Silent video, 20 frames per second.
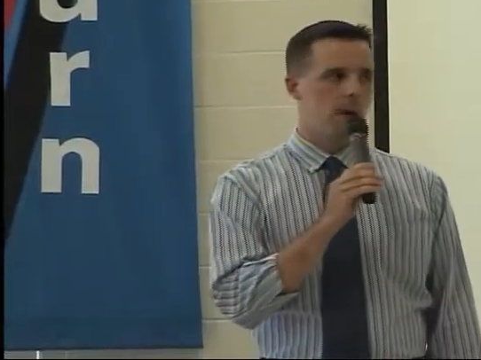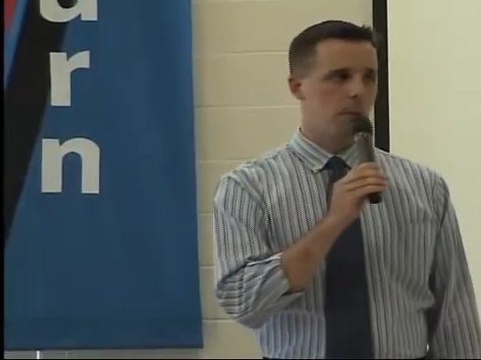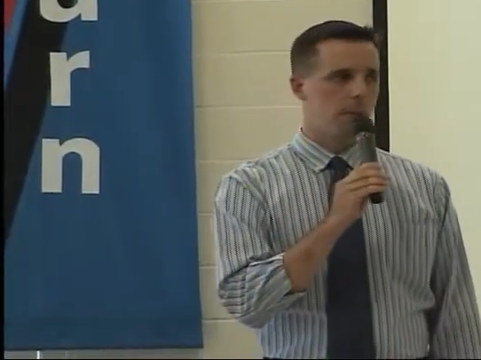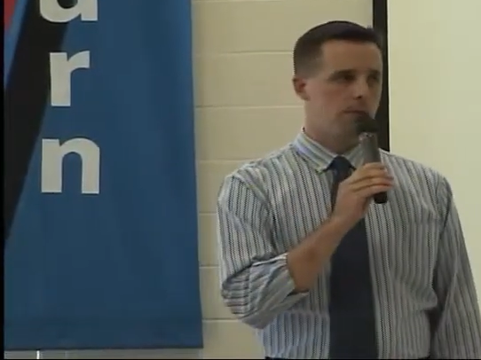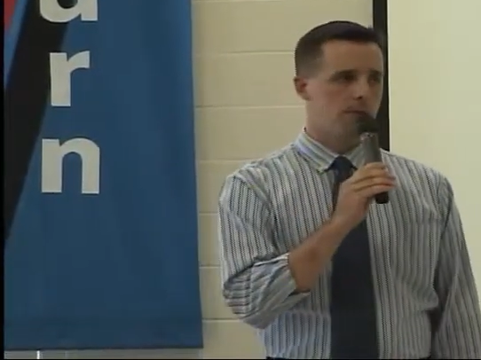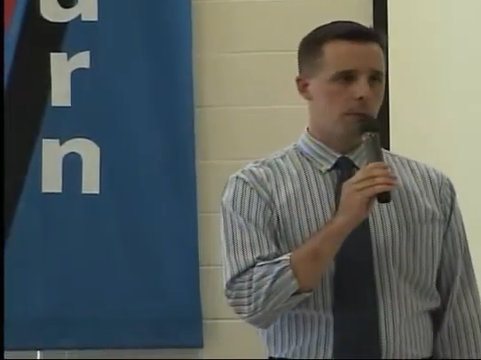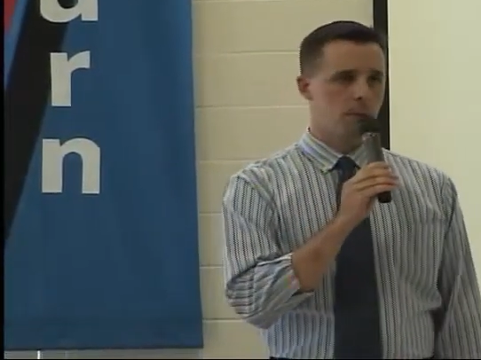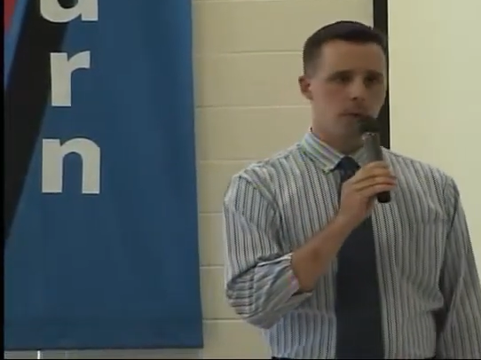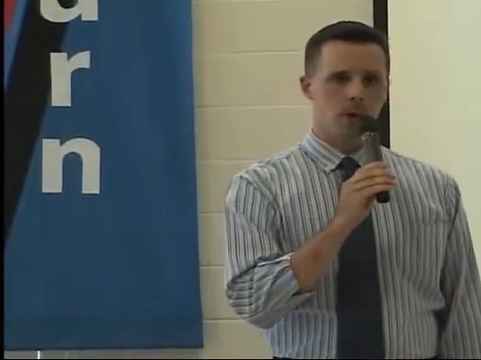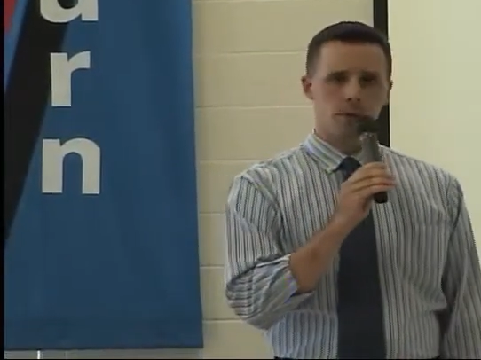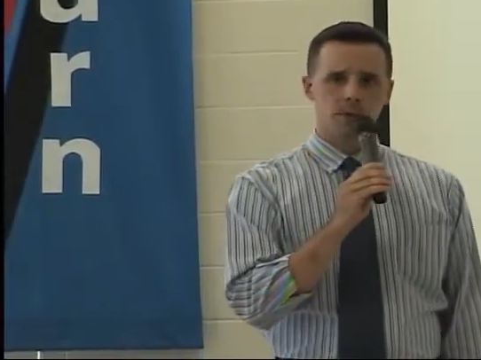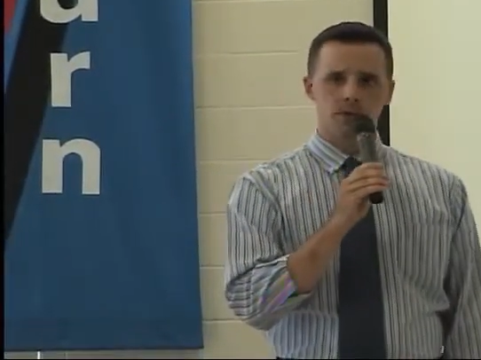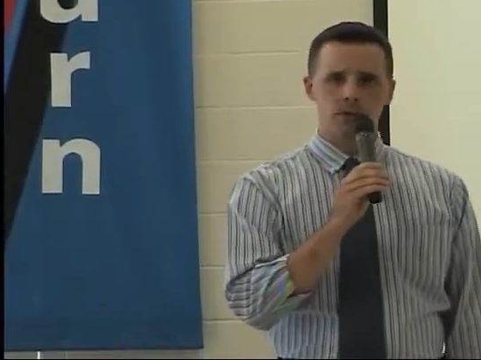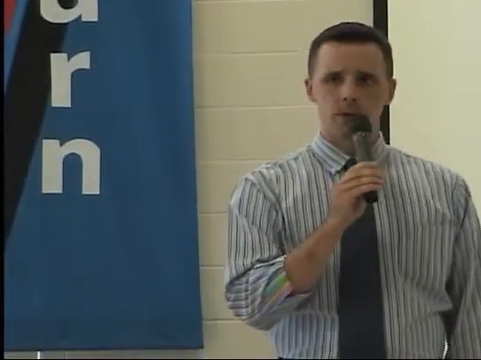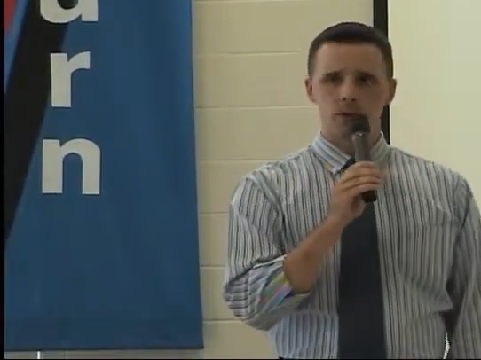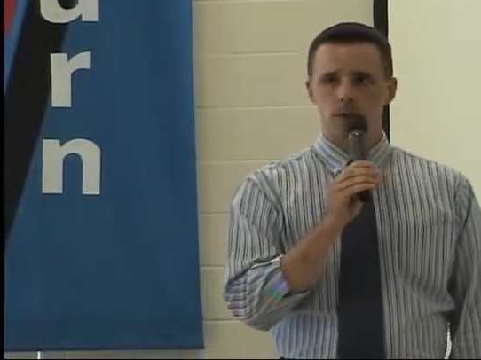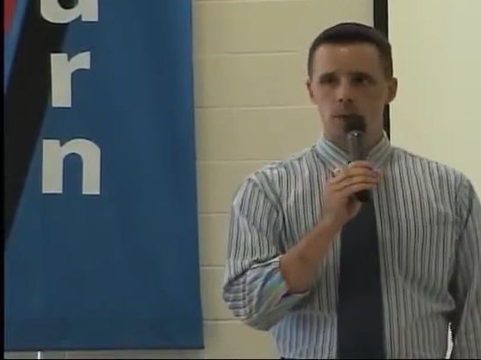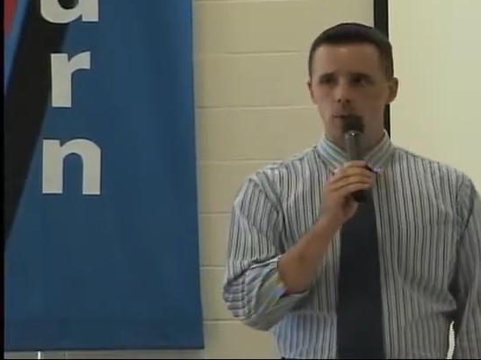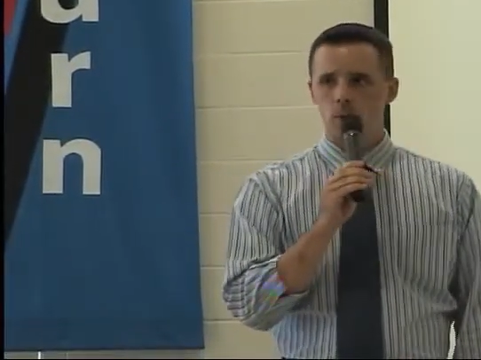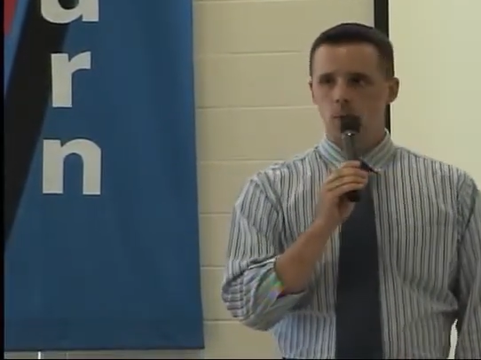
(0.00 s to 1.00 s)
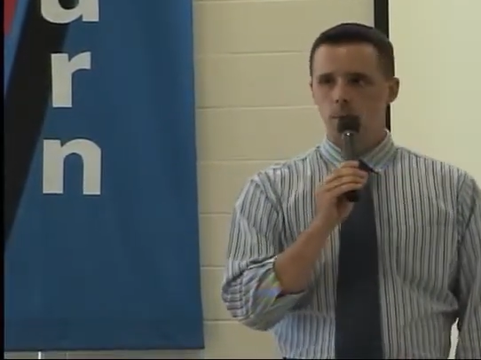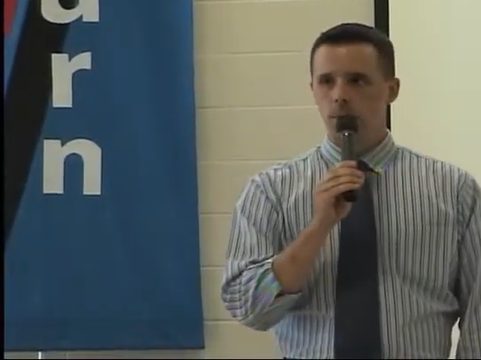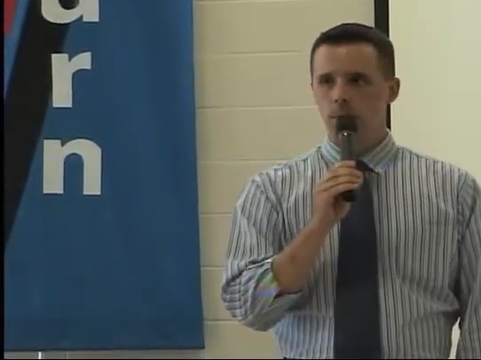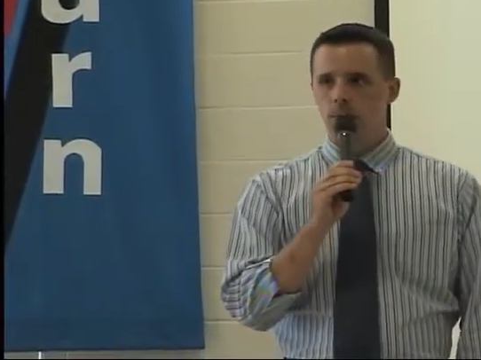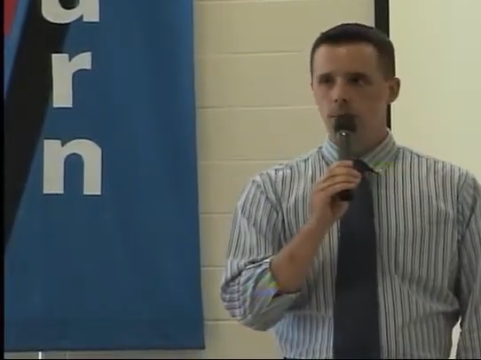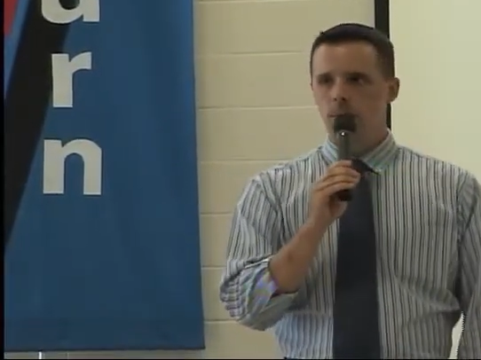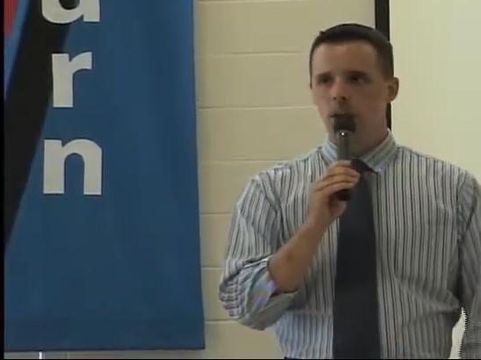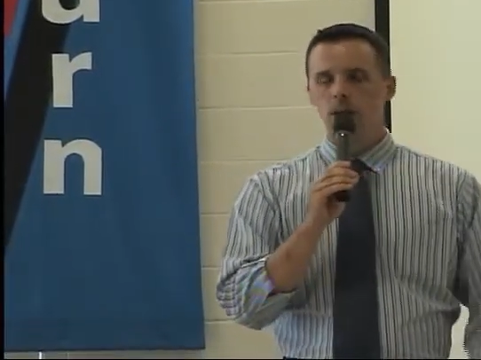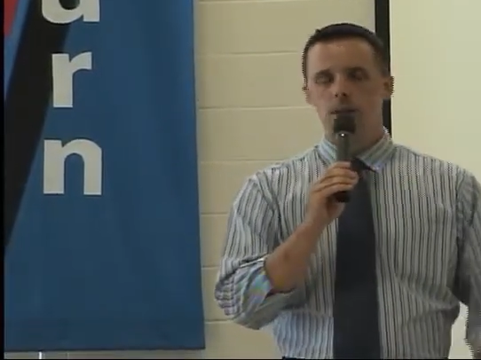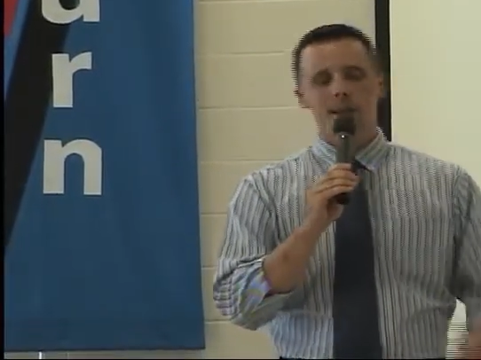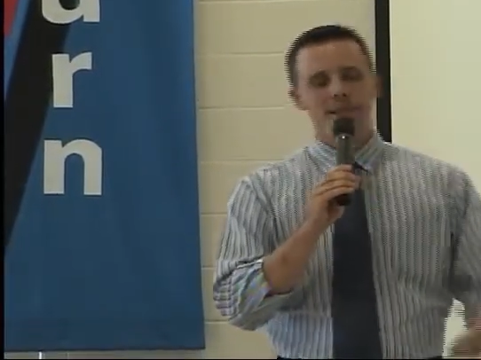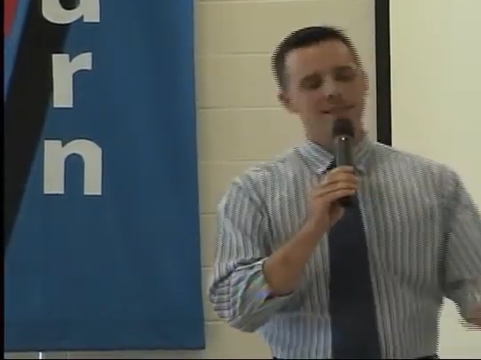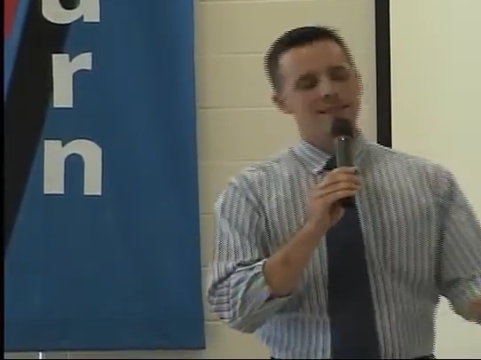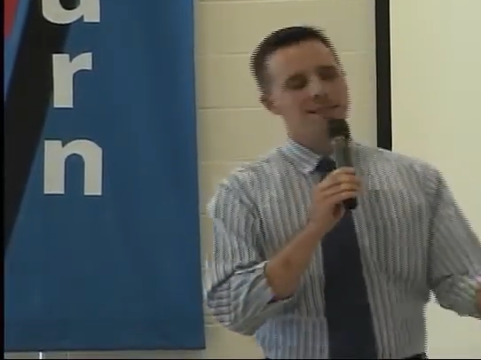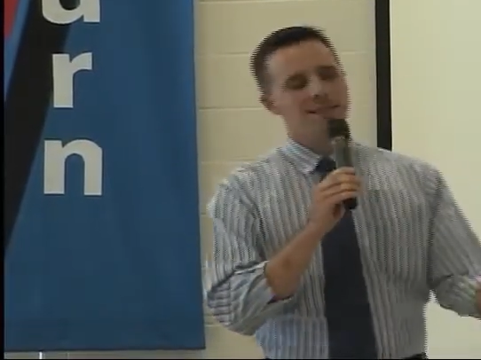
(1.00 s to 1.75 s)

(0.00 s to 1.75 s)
were supposed to do. Let's